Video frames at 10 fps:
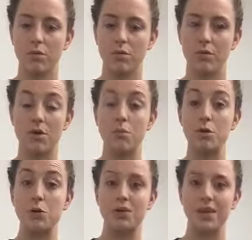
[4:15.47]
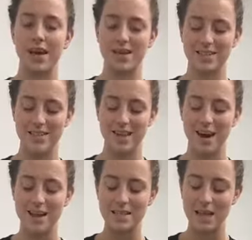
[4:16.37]
therapeutic
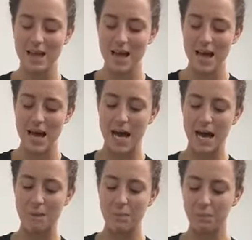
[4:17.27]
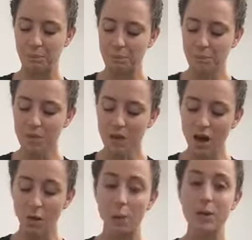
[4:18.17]
exercise. Um,
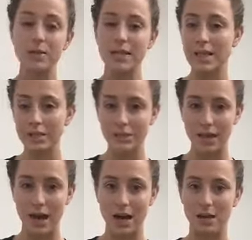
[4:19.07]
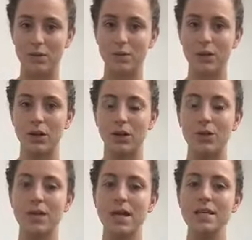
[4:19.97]
I'll post the link for the article below
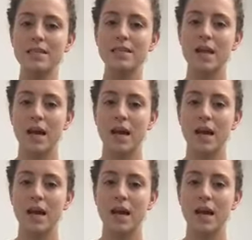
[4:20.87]
this.